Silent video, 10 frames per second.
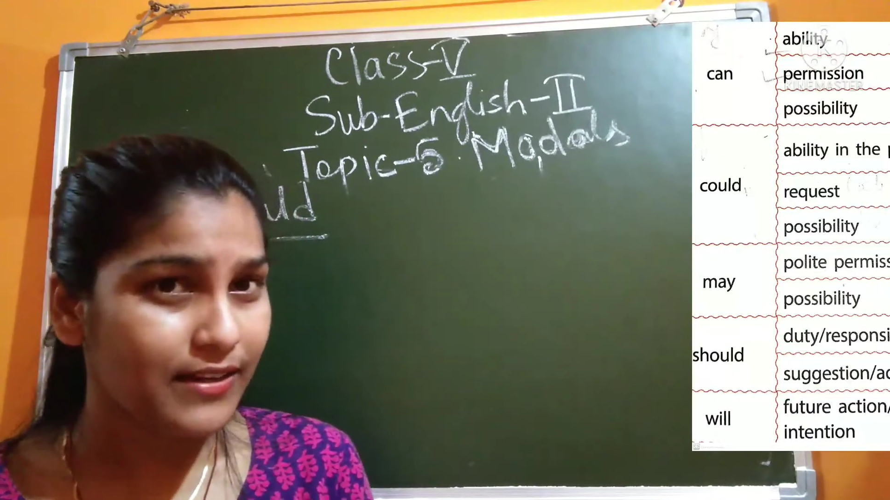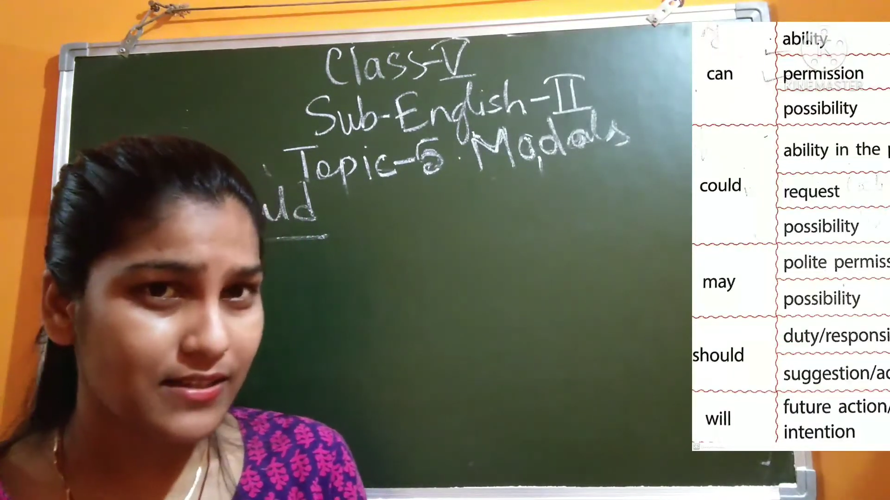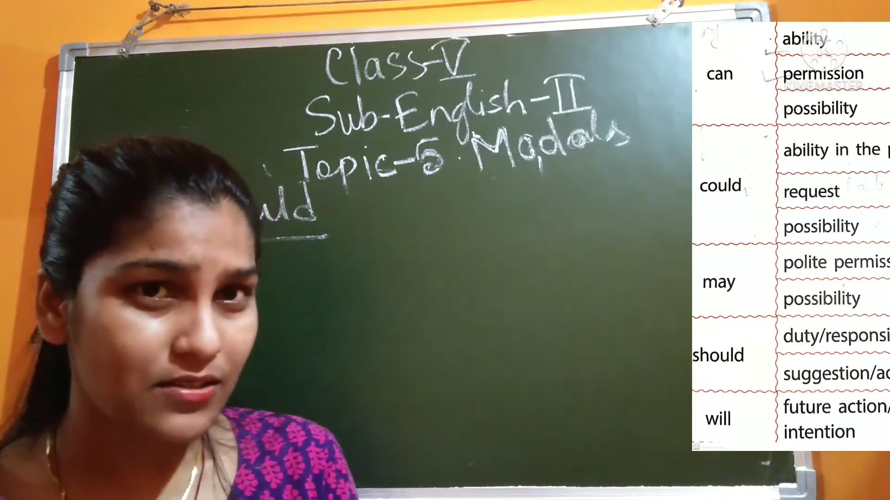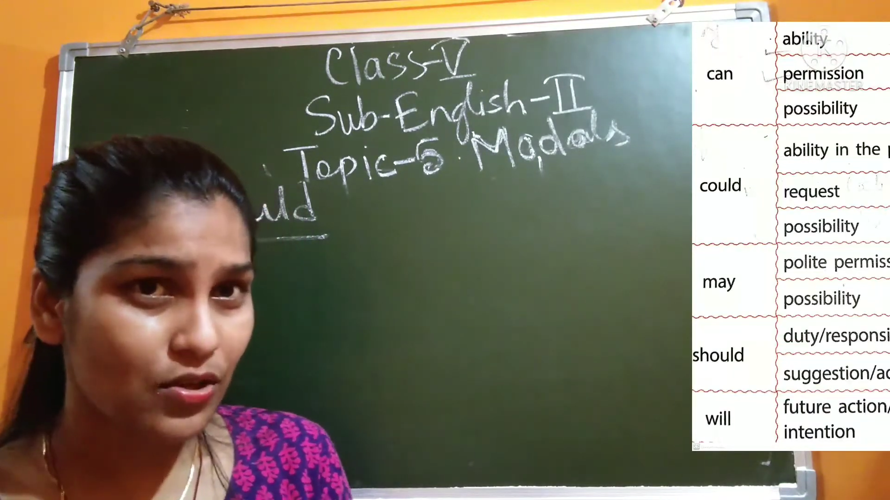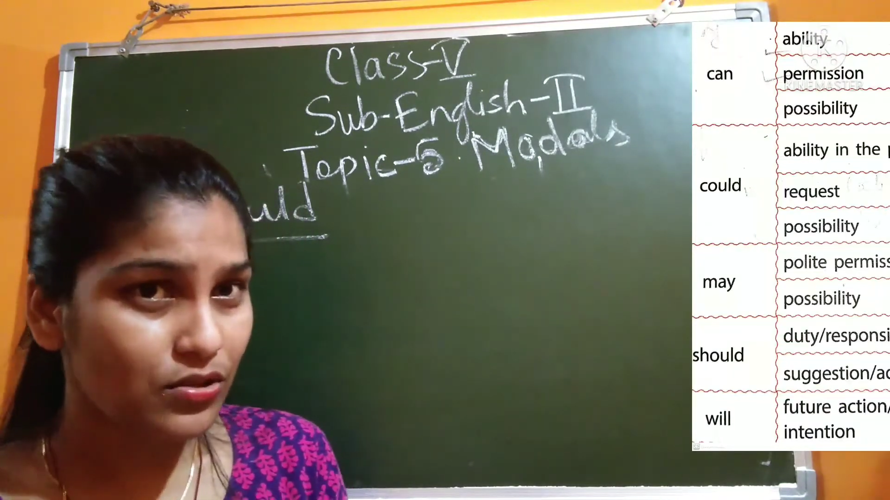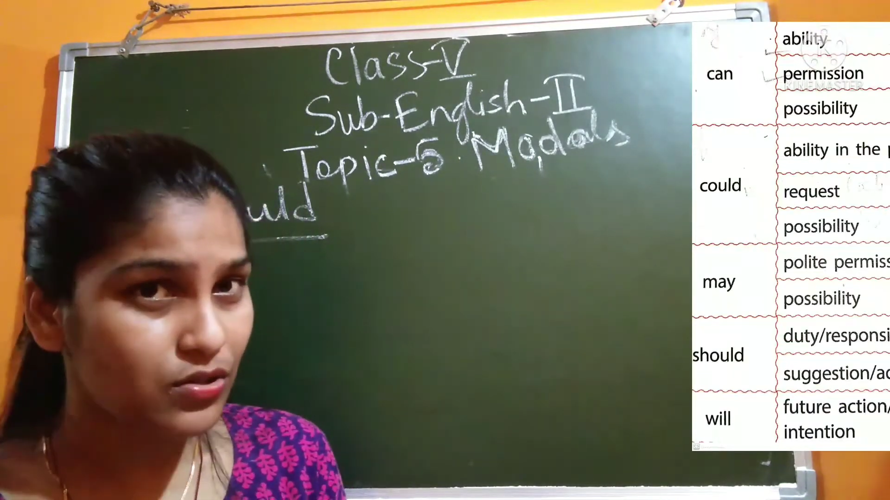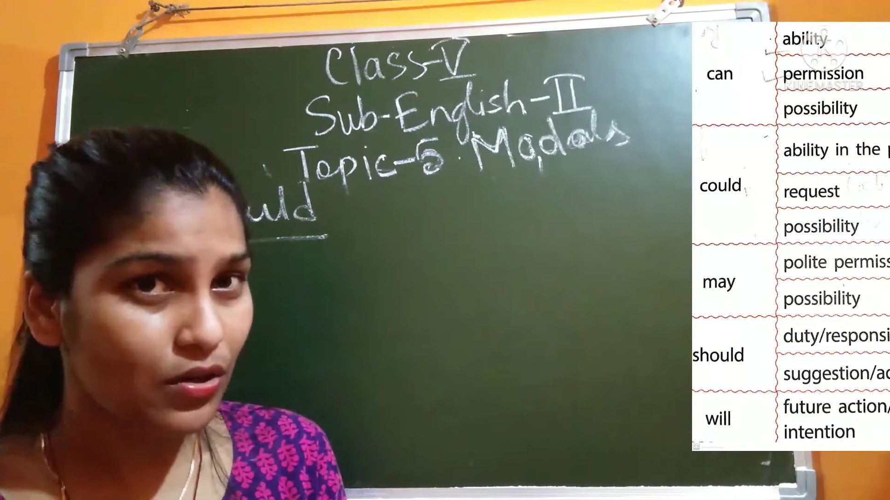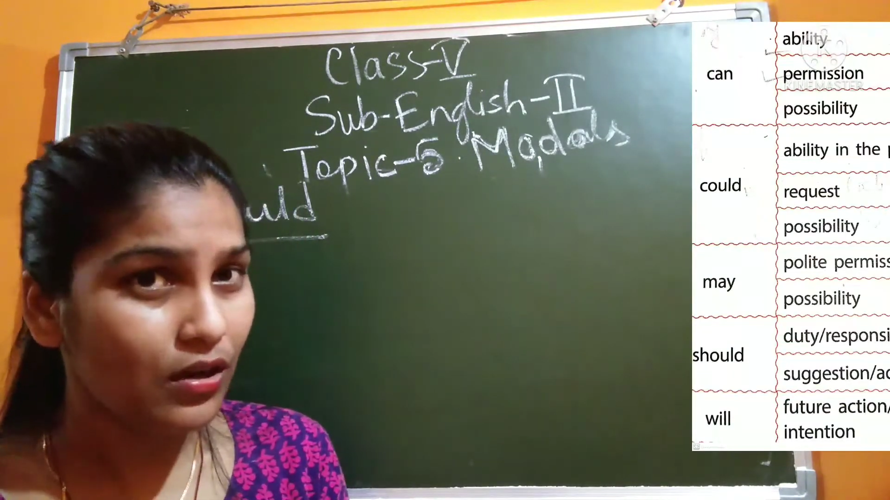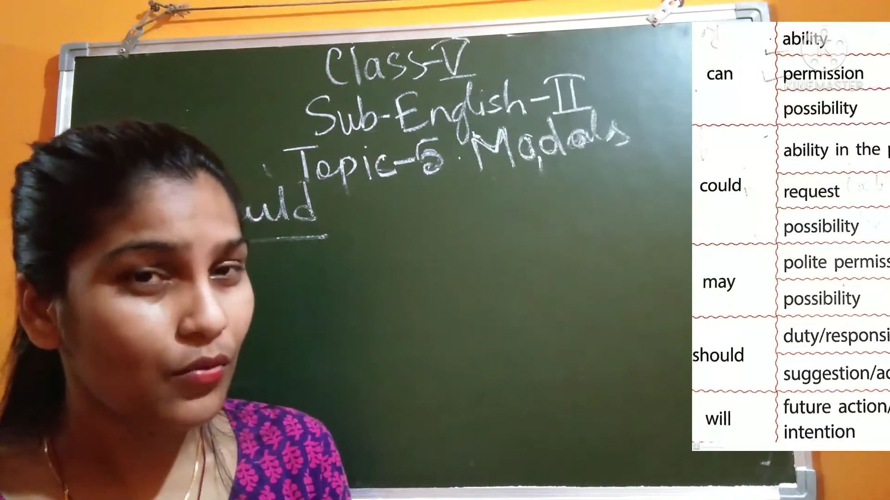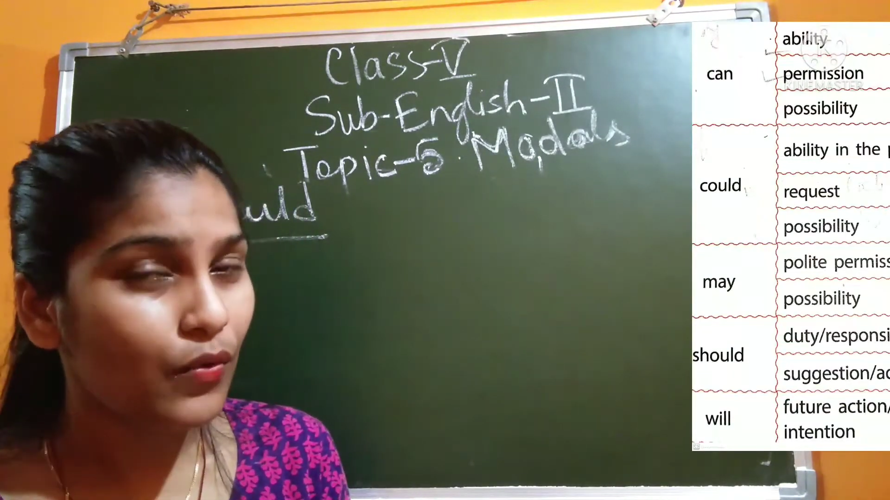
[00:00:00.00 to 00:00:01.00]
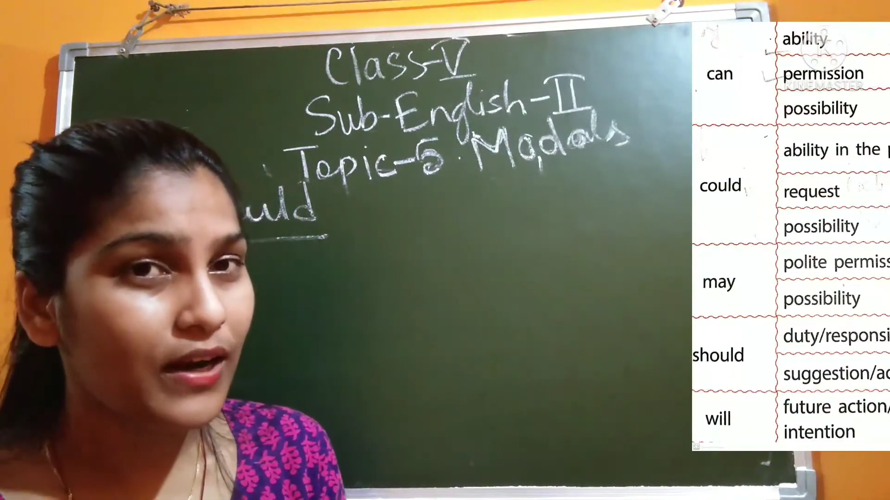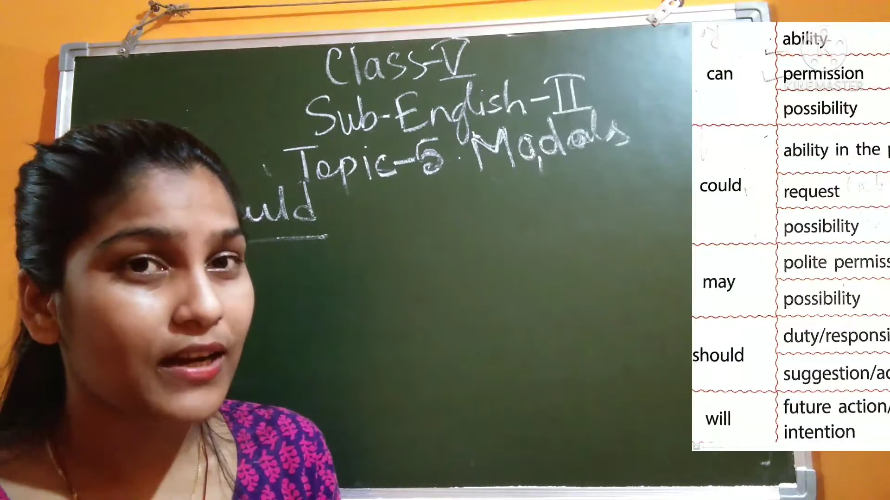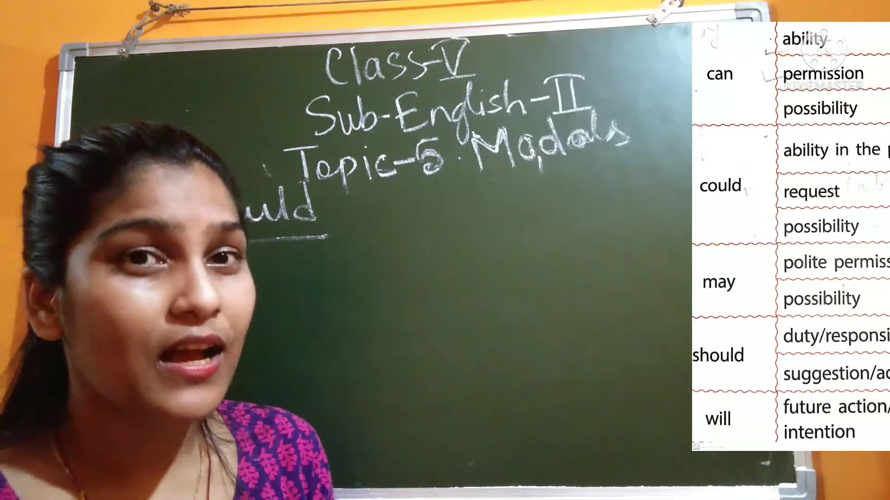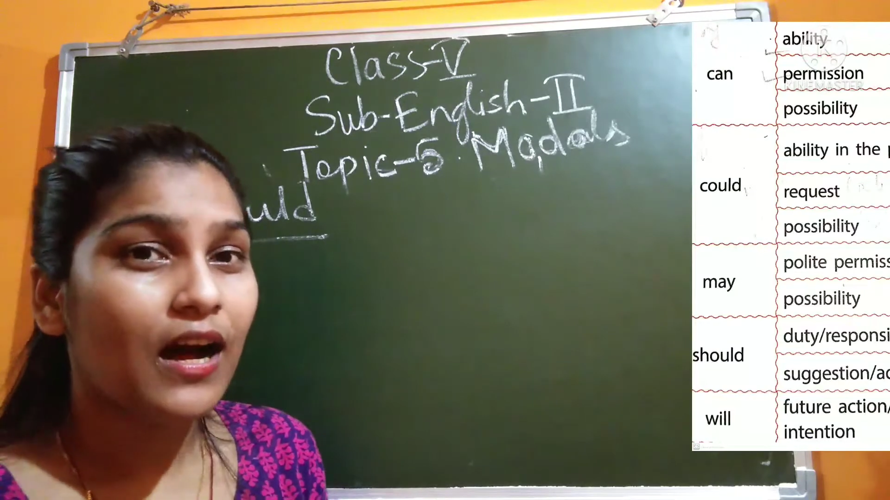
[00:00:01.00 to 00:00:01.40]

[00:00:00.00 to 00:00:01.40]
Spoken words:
This is also what?